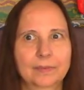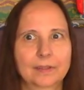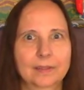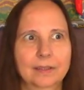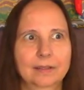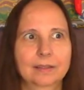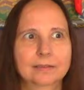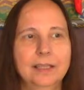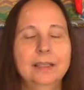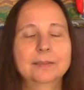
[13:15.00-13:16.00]
And that
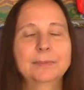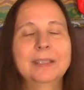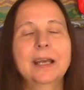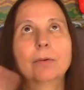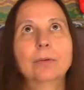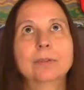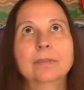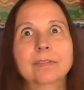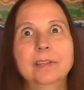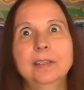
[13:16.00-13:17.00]
takes me out
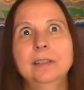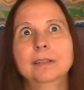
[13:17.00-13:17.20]
of the